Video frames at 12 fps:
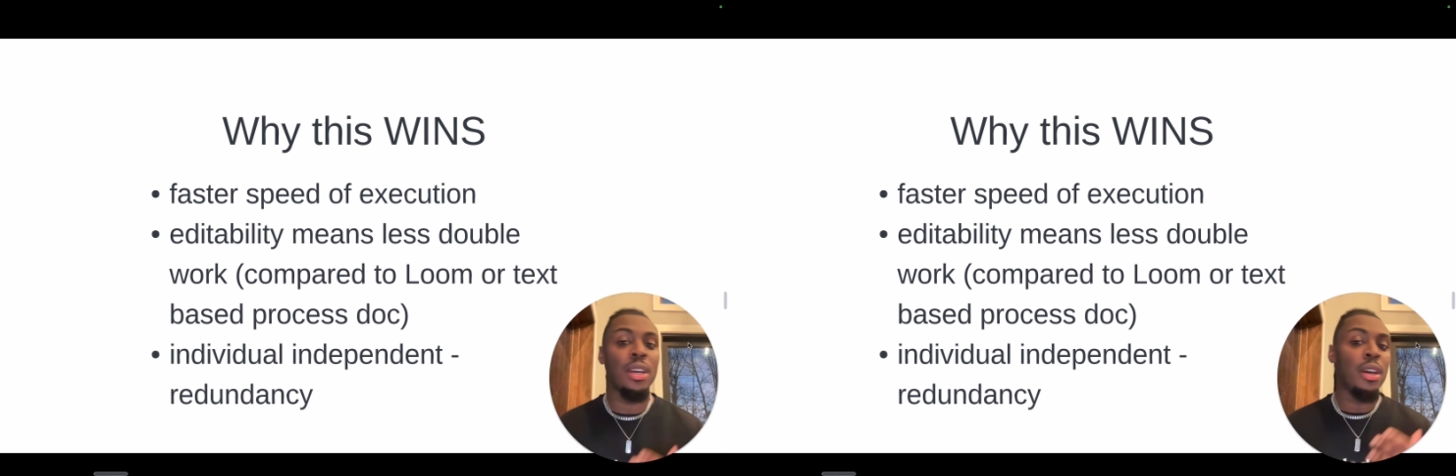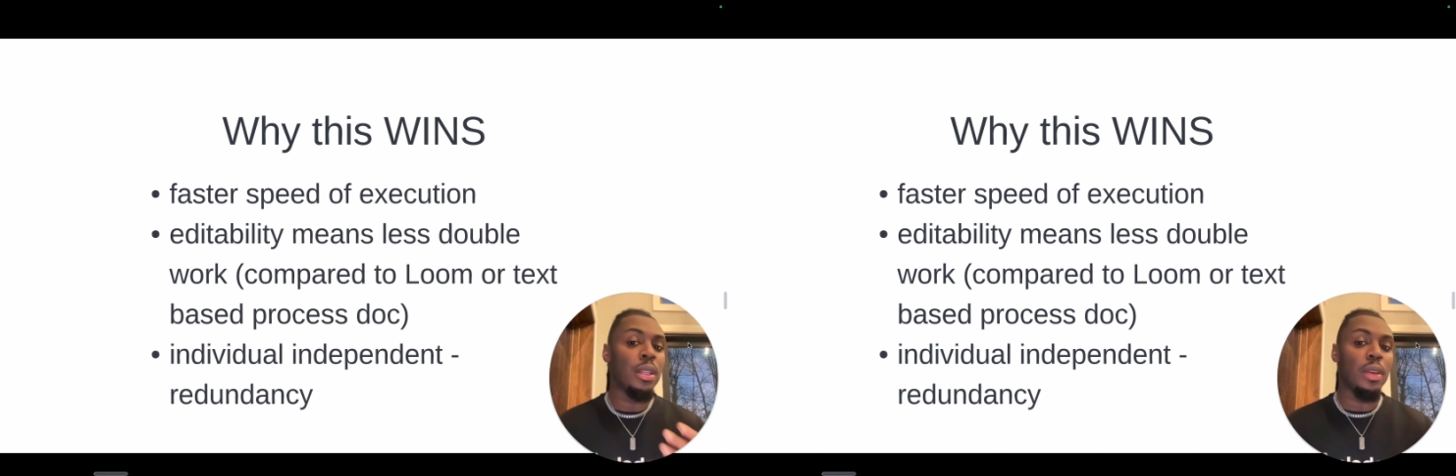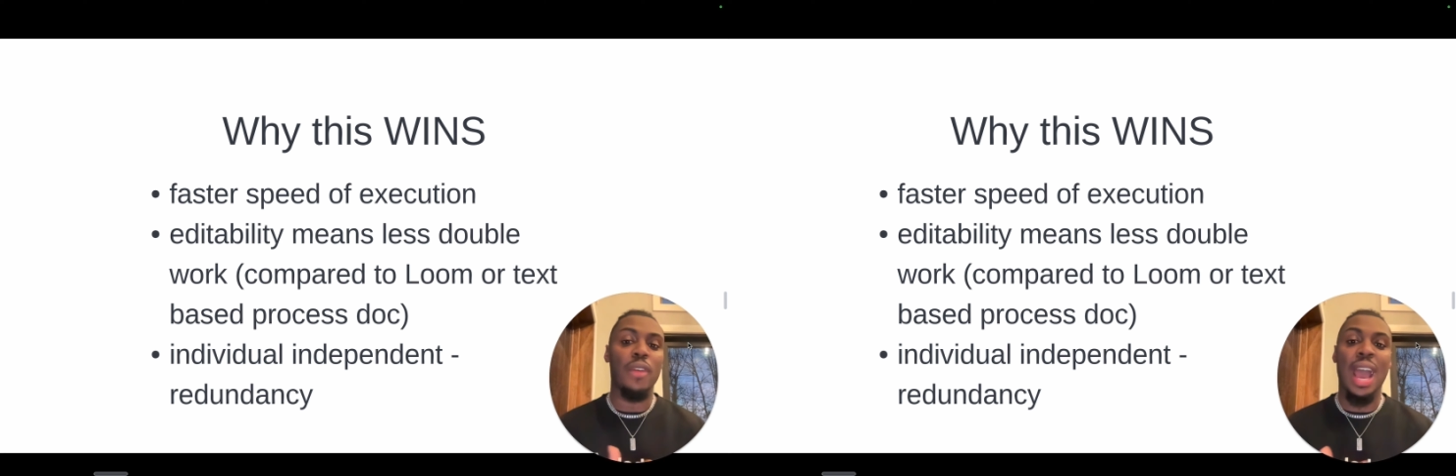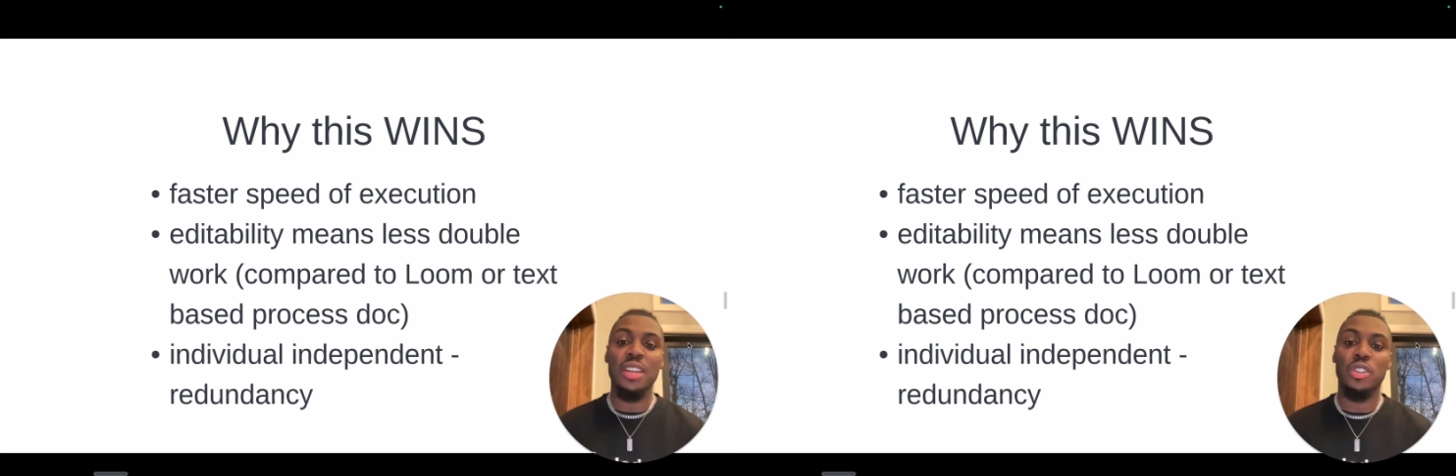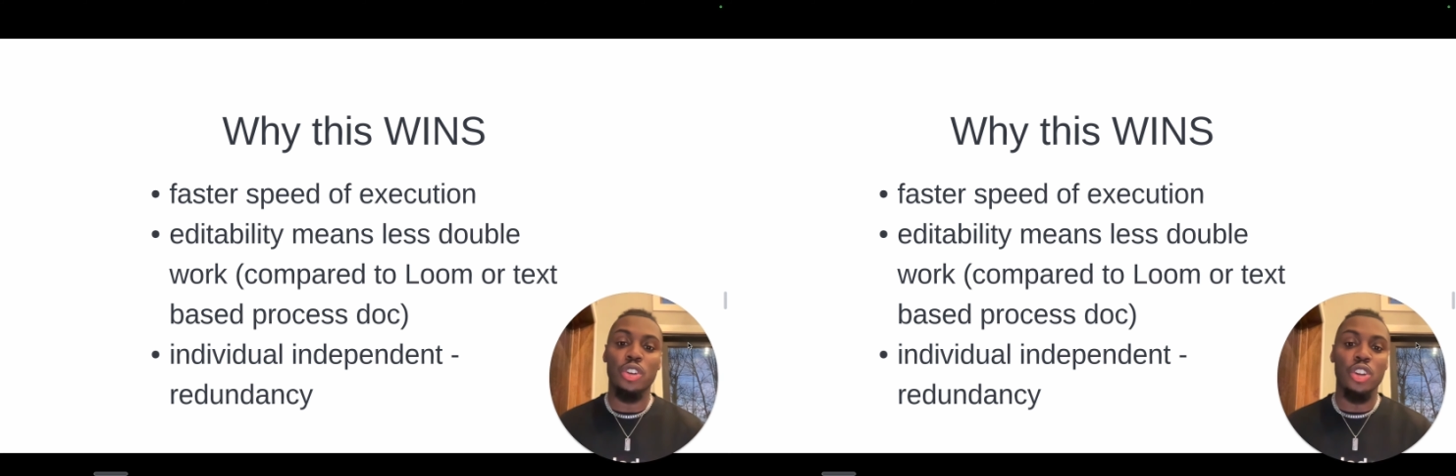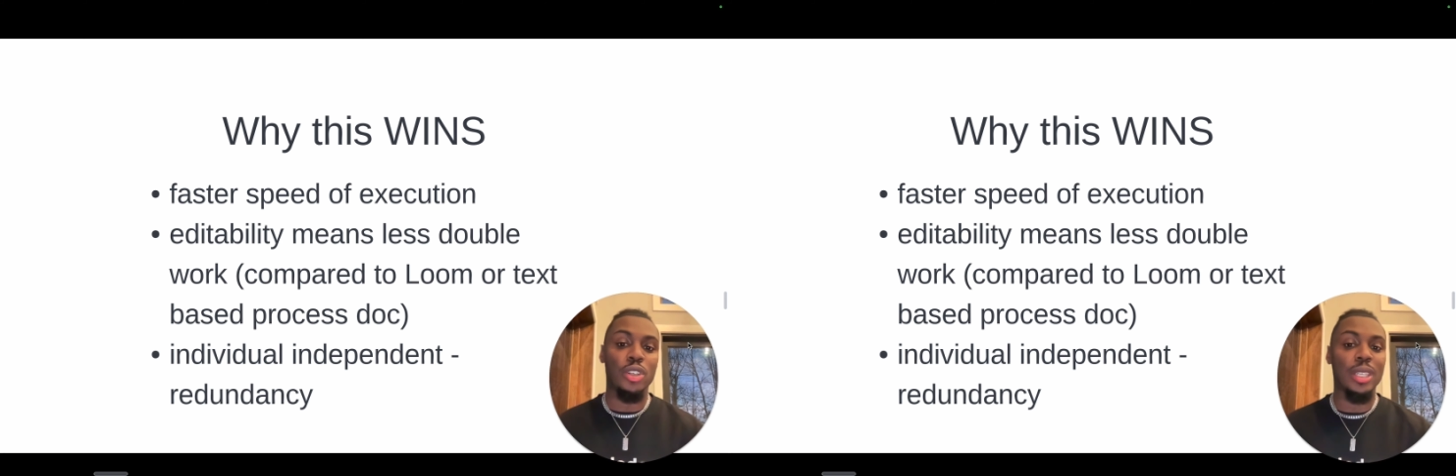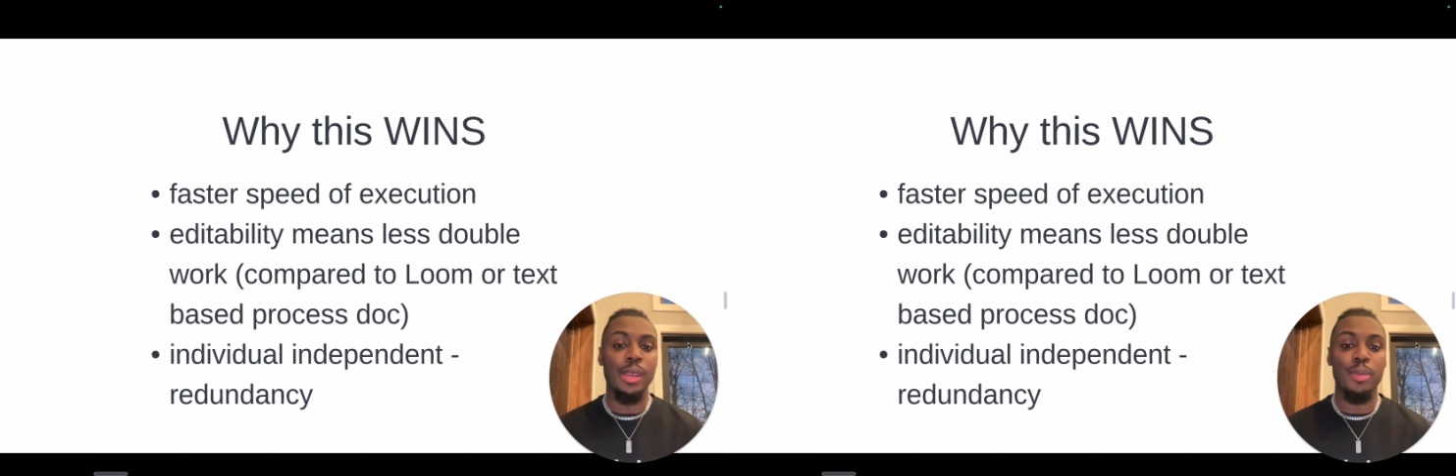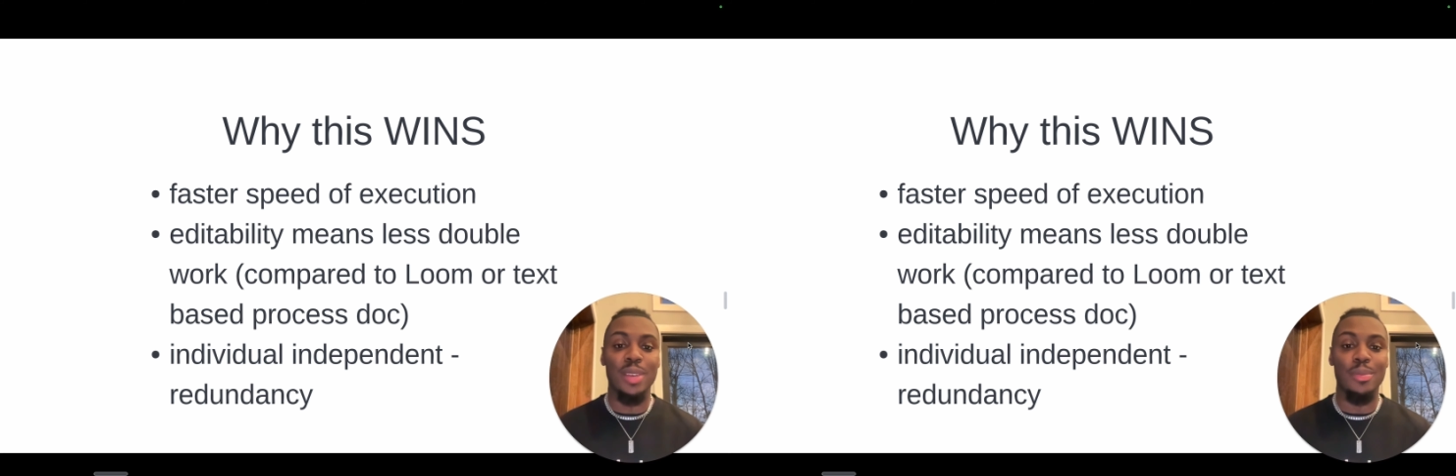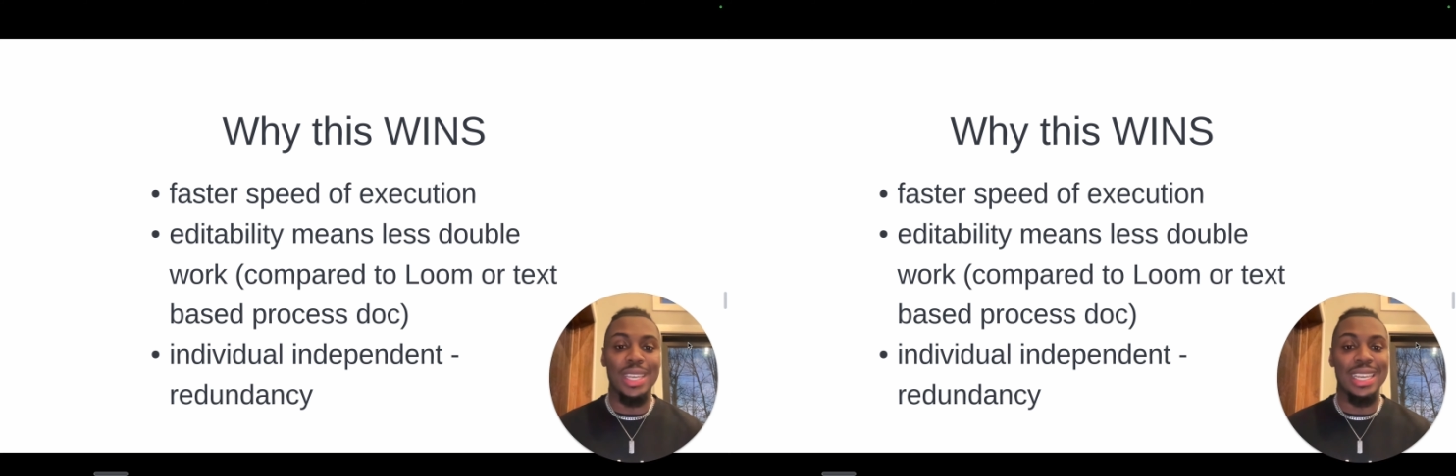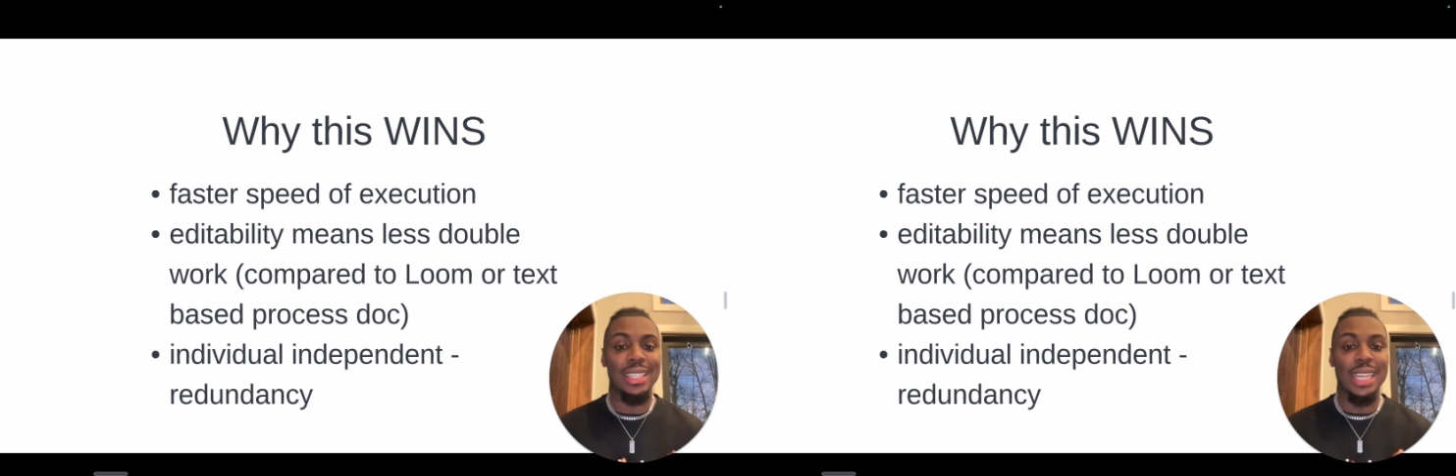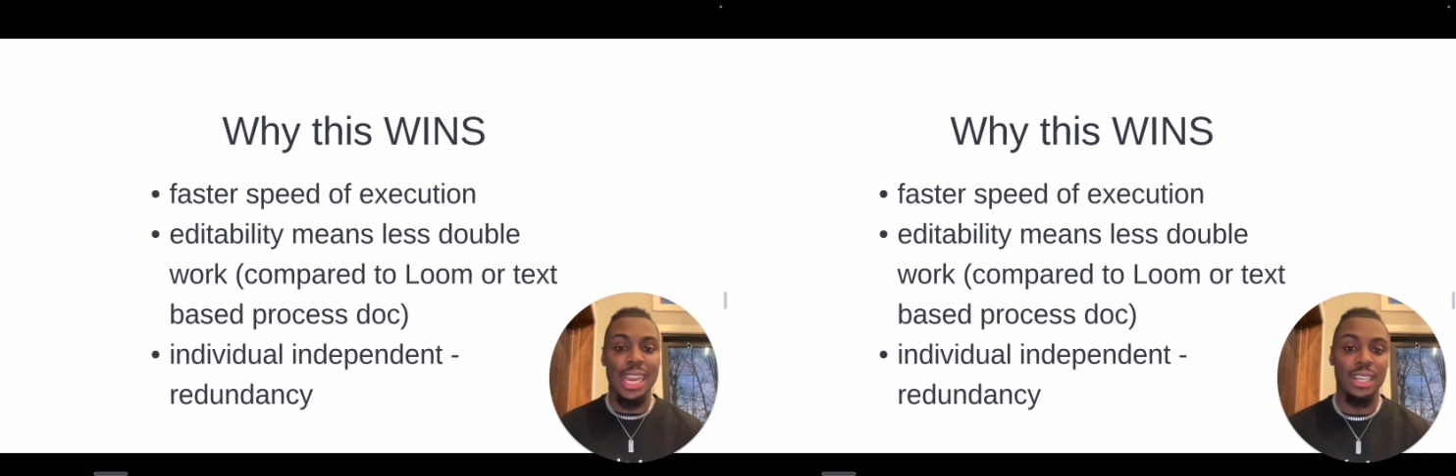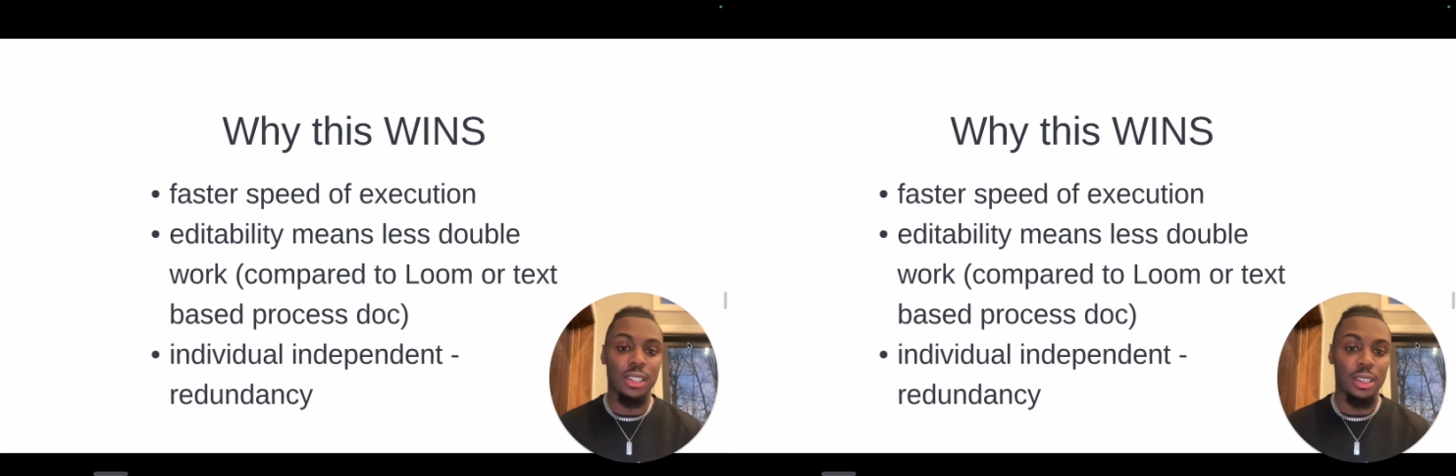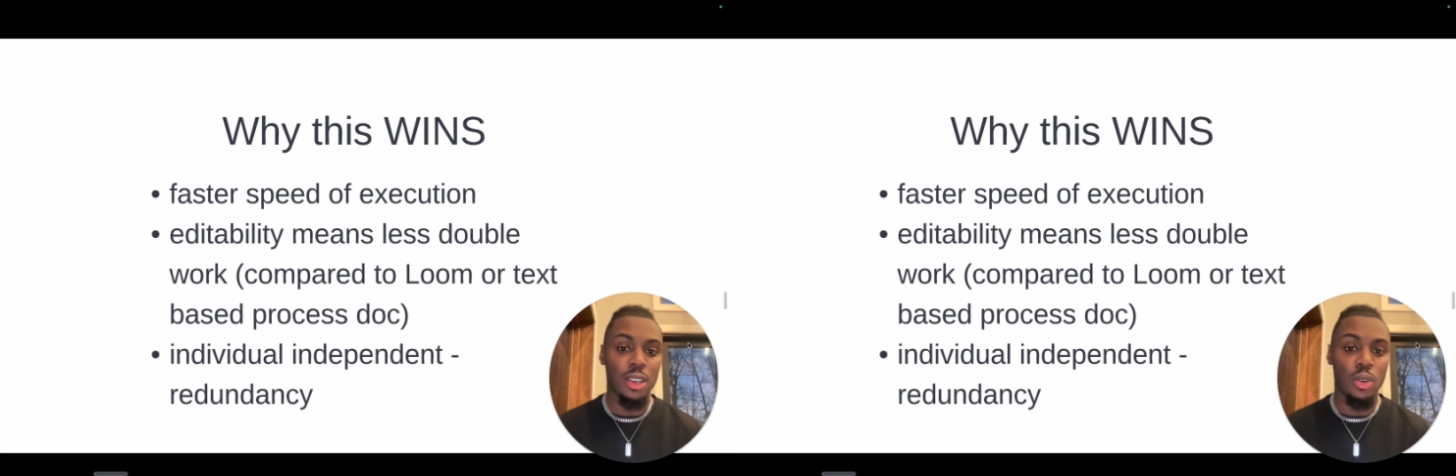the faster your team can begin to execute